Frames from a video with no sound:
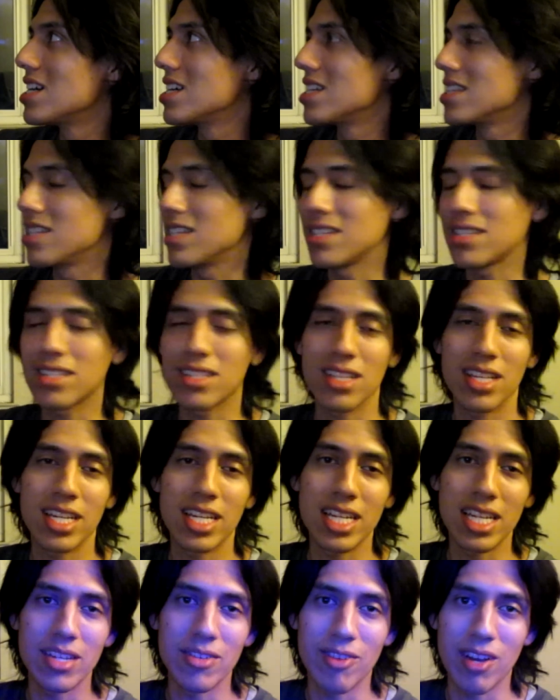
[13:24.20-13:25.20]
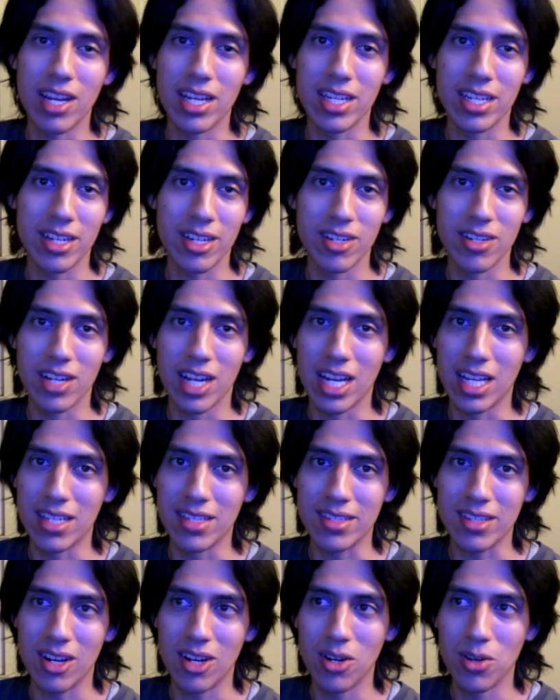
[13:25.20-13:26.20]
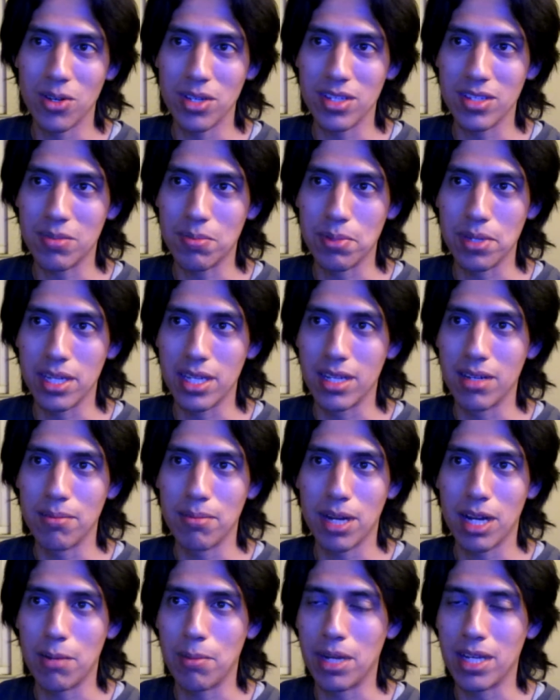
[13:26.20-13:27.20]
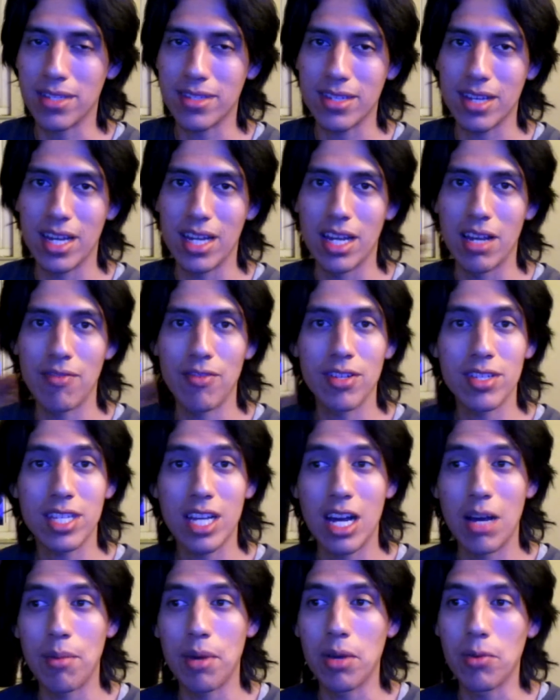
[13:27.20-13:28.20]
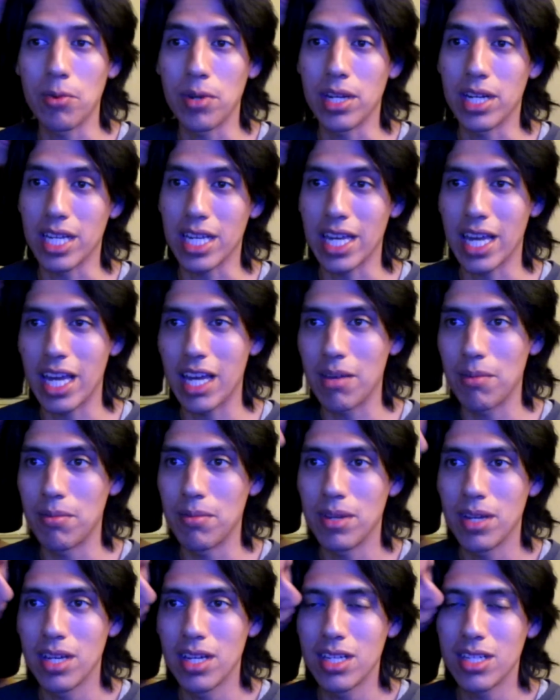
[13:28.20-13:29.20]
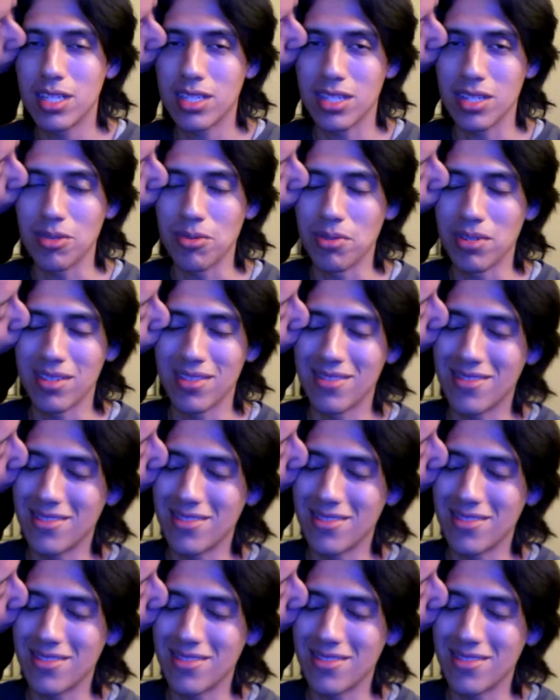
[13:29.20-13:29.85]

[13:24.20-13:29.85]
This lady right here has always been by my side. Every time I win a game, she would,